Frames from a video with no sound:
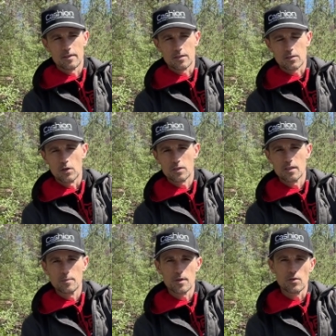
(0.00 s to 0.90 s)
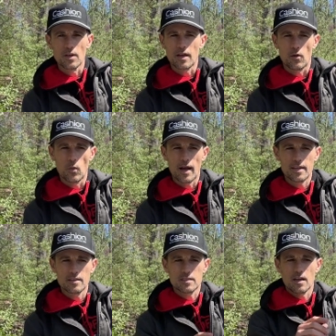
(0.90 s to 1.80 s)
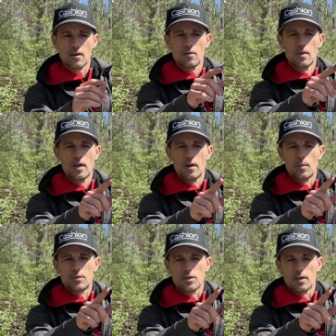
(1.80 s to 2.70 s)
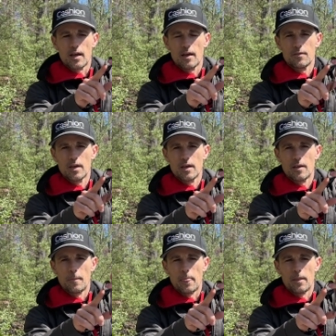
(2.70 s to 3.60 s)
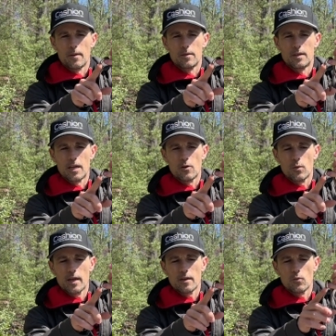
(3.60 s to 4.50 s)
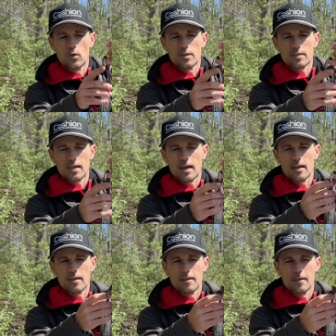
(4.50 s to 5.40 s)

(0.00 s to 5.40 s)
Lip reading: just hooked in the middle like a wacky style, but you're going to have a nail weight in one side,